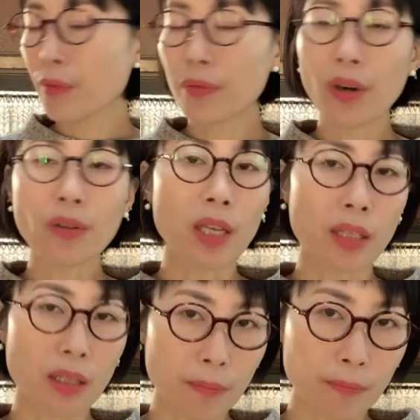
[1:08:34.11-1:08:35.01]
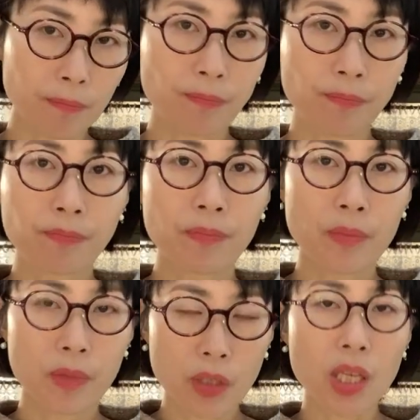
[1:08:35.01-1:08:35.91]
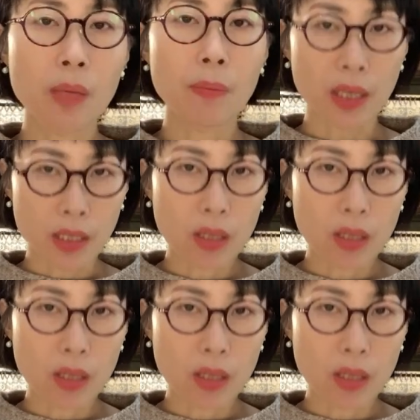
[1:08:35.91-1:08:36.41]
froze it to keep it.